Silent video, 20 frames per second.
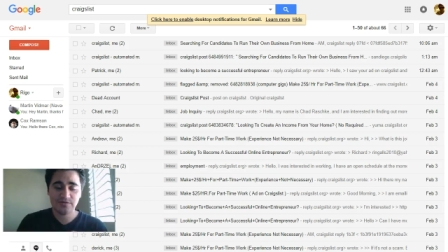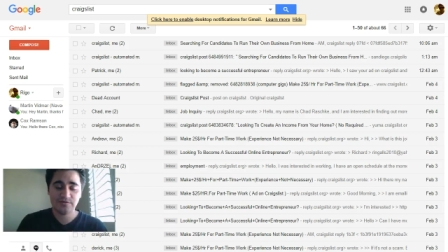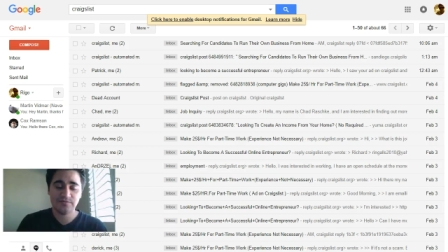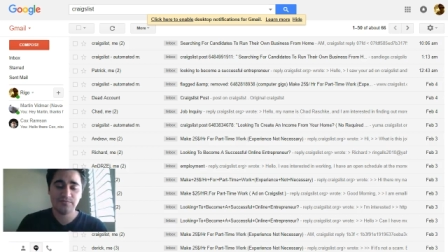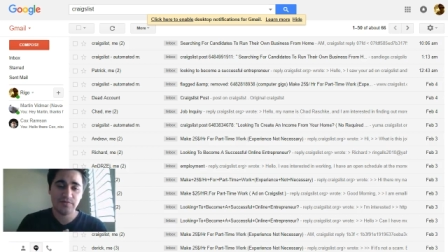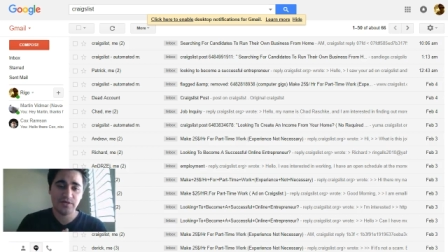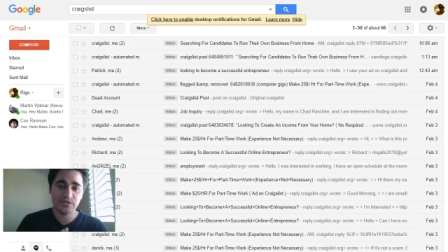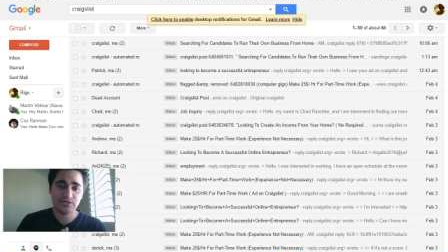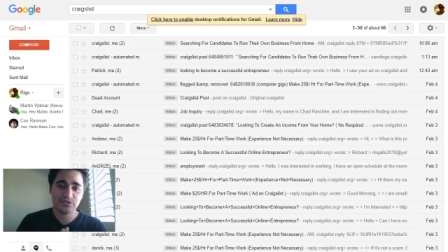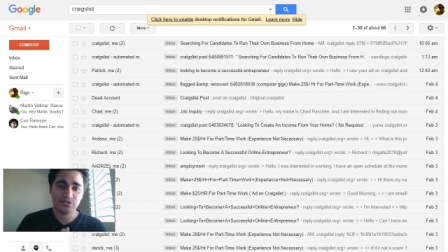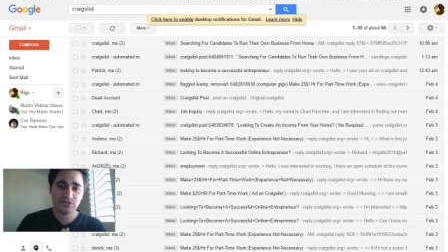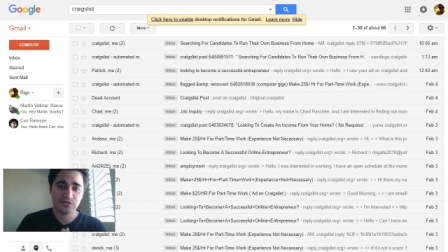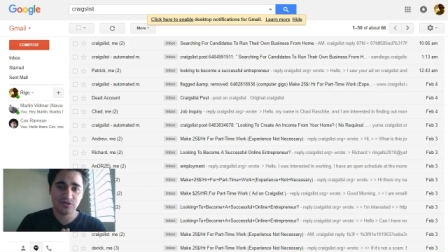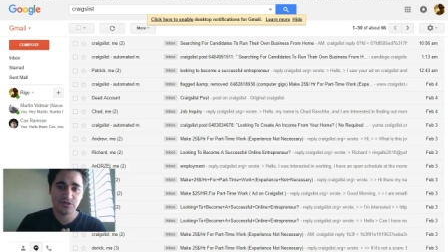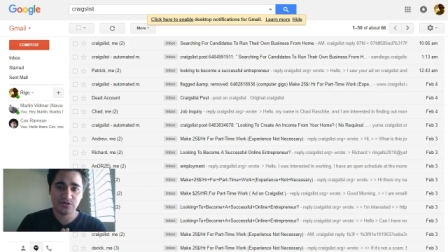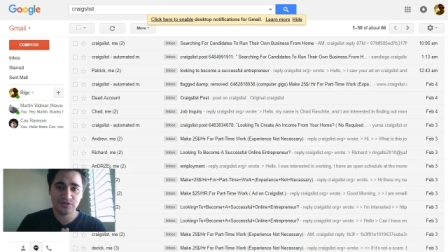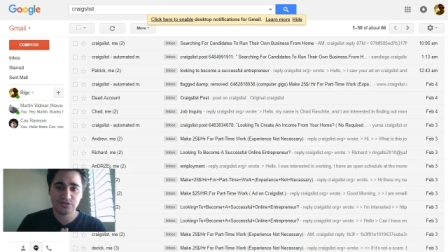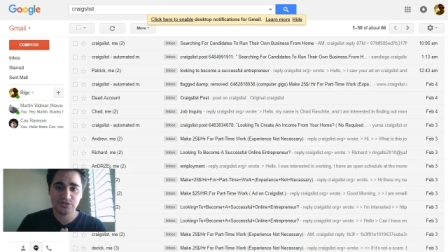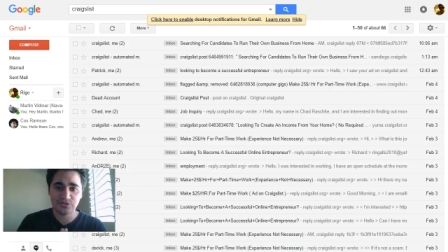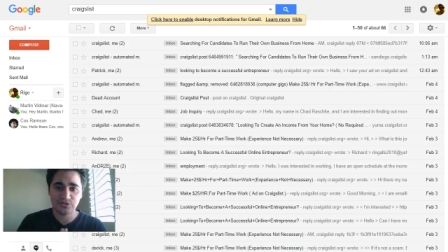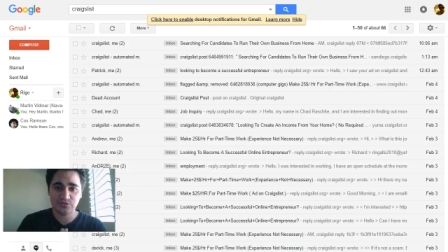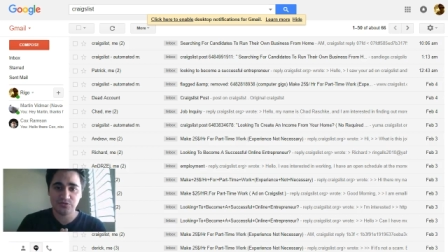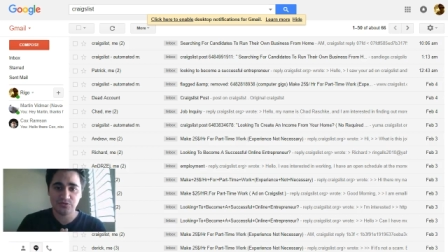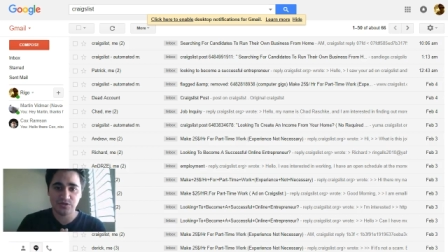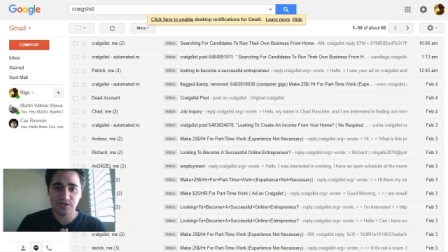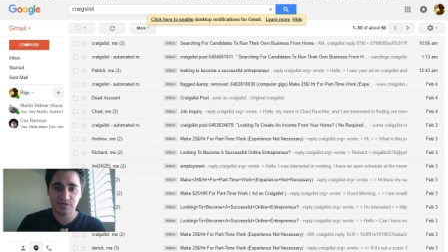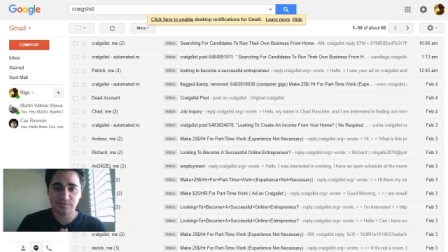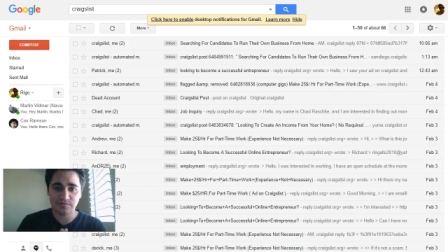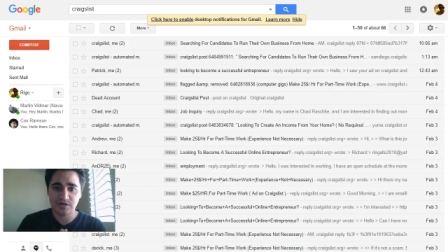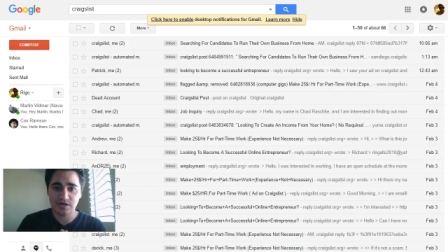Make sure
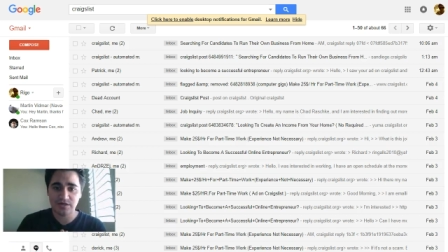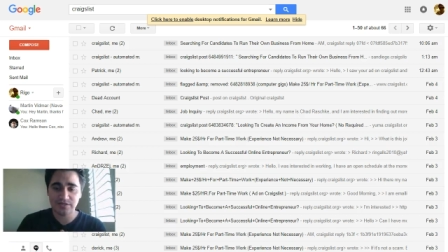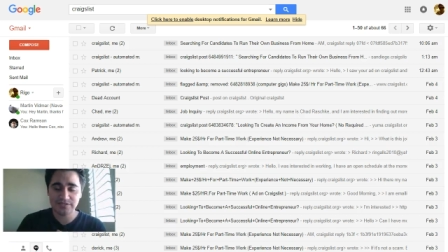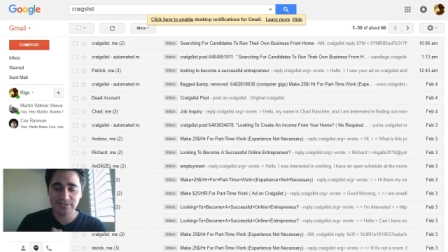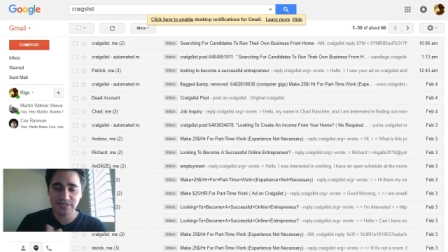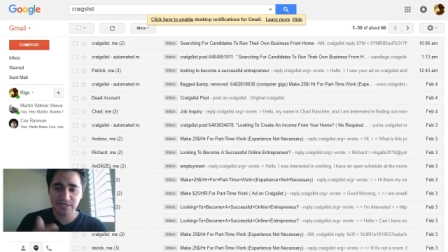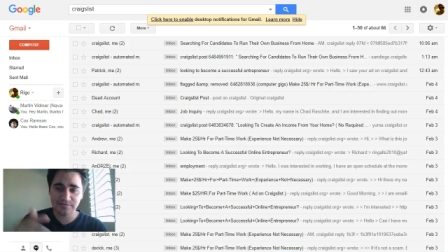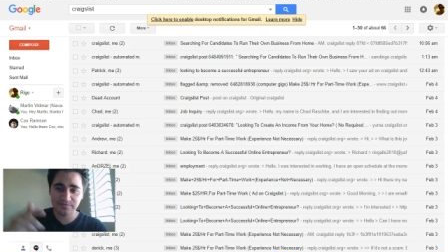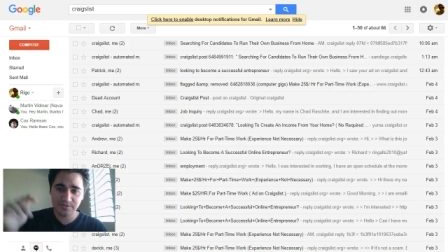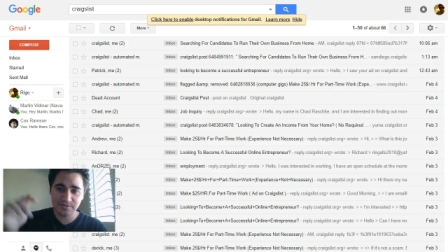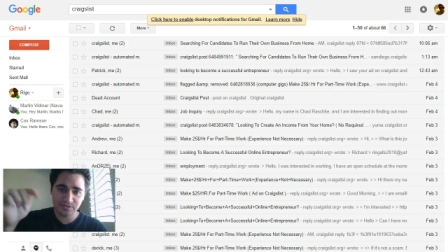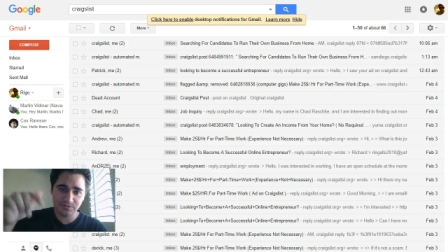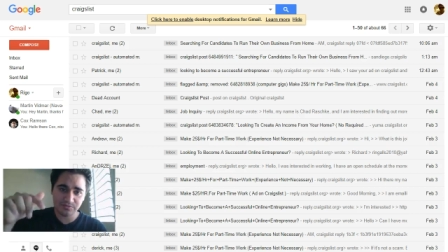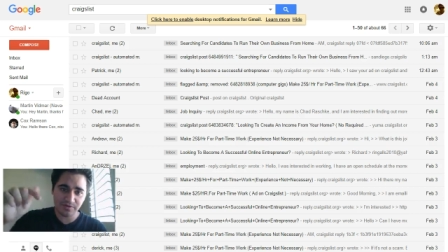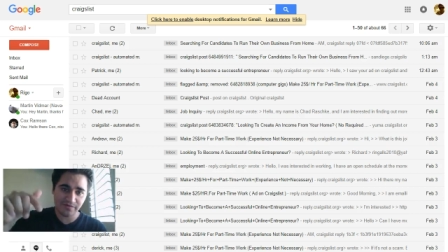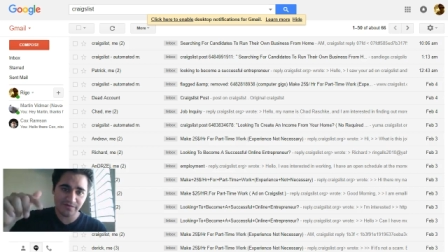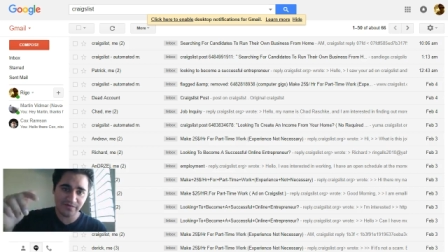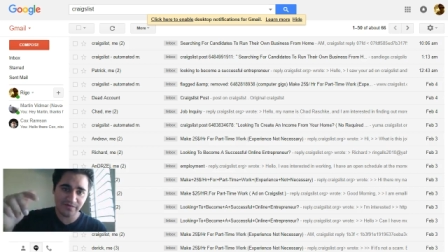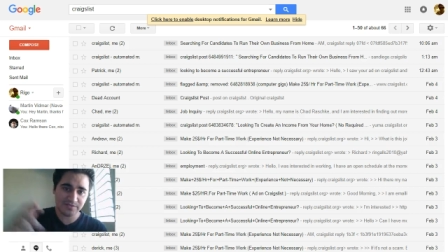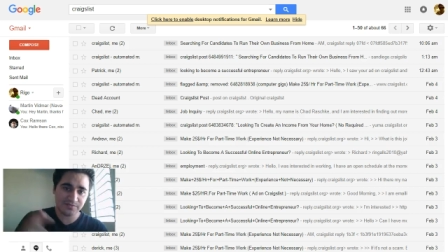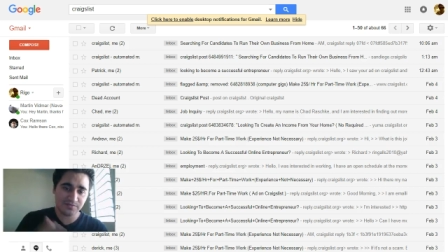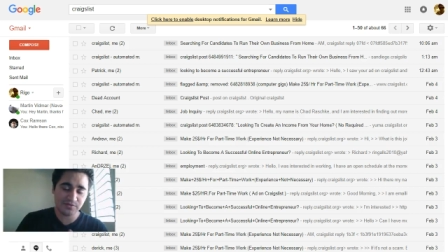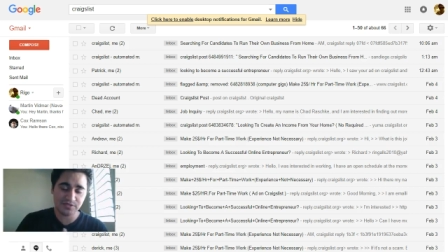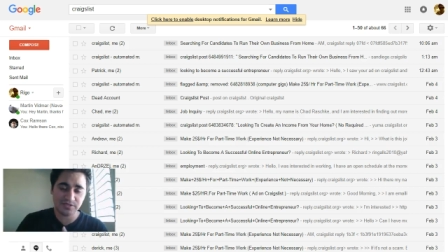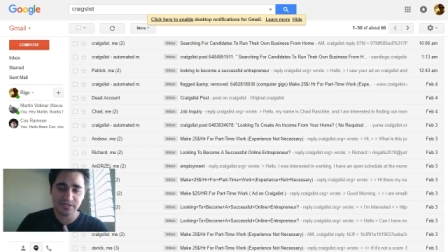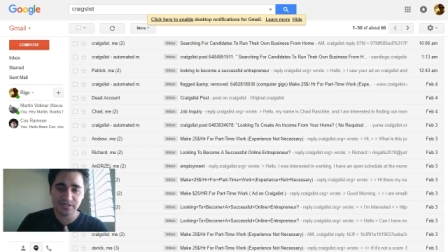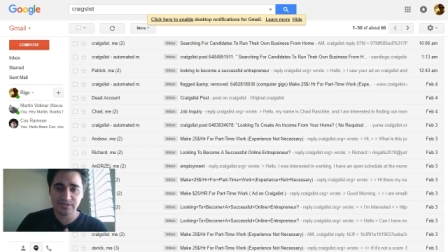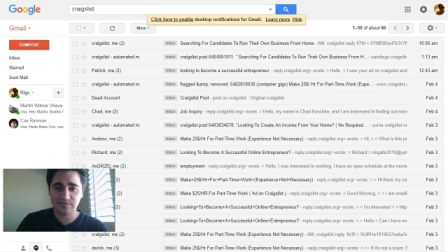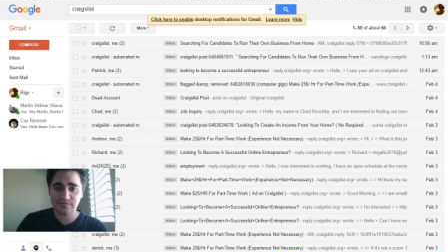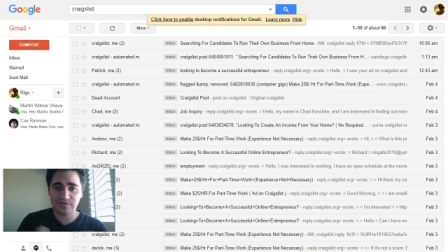to contact me through my Facebook
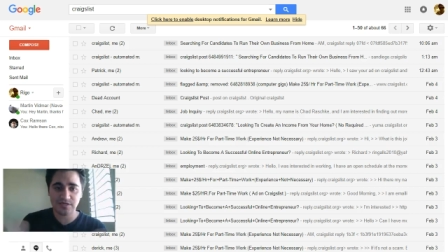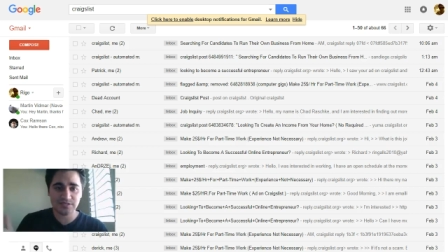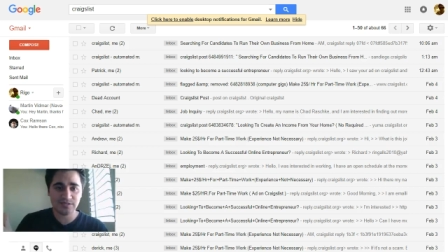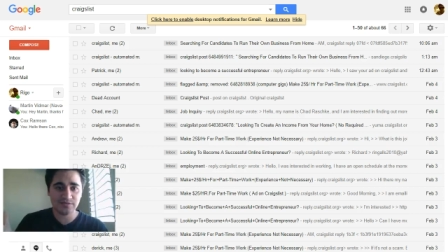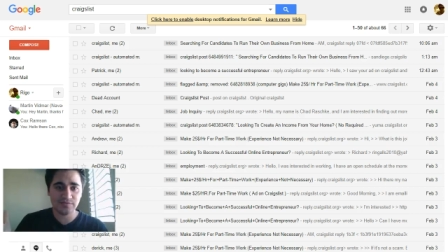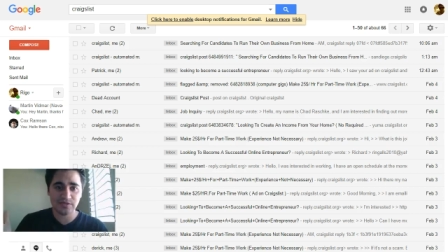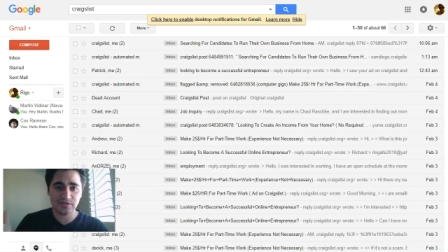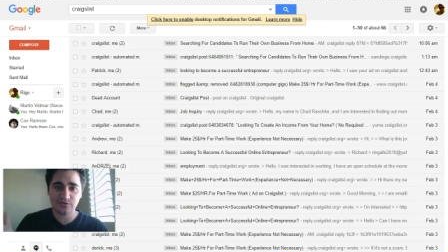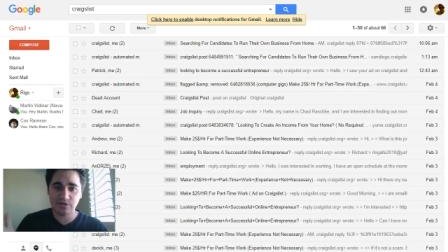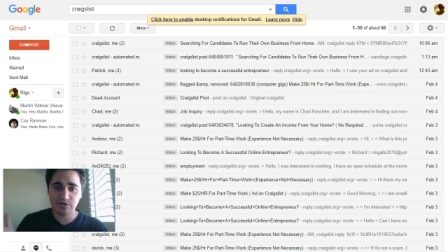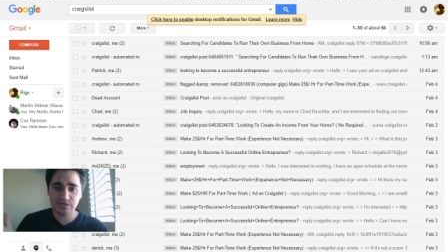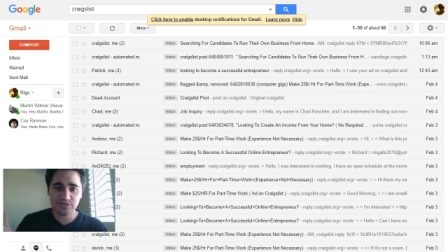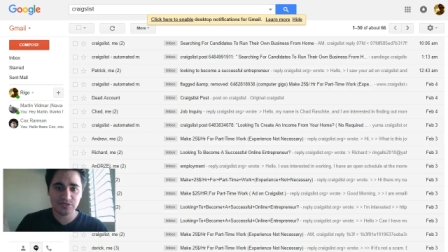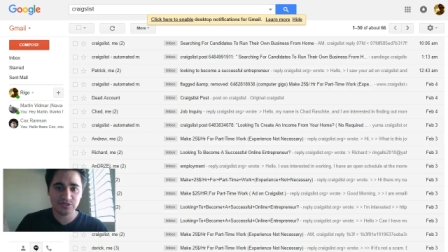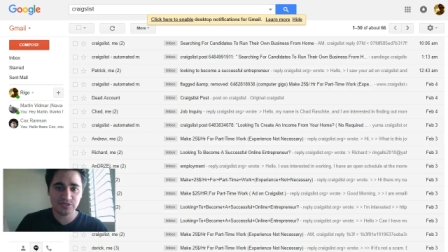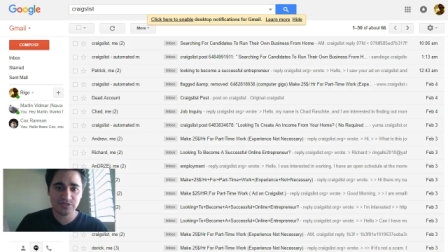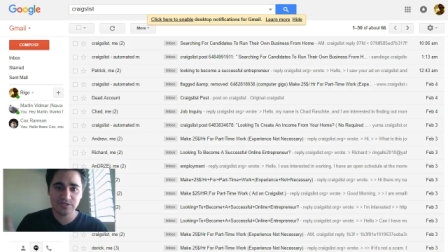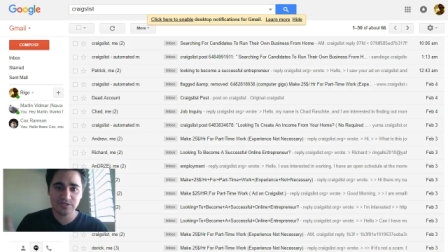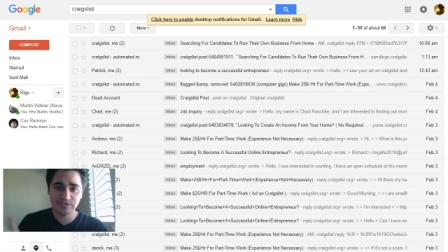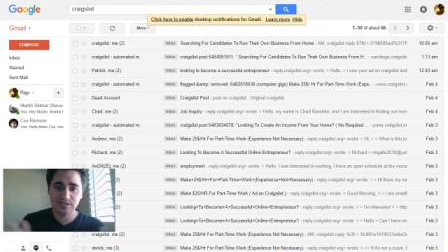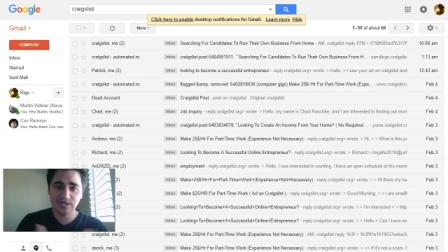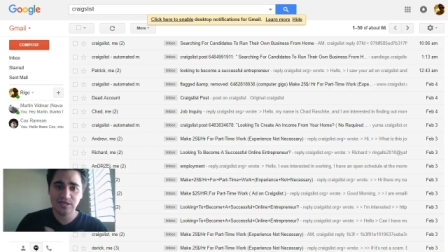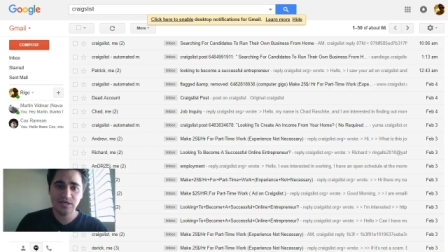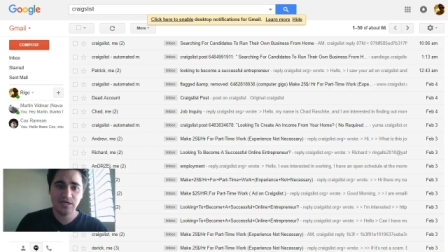link if you guys have any questions.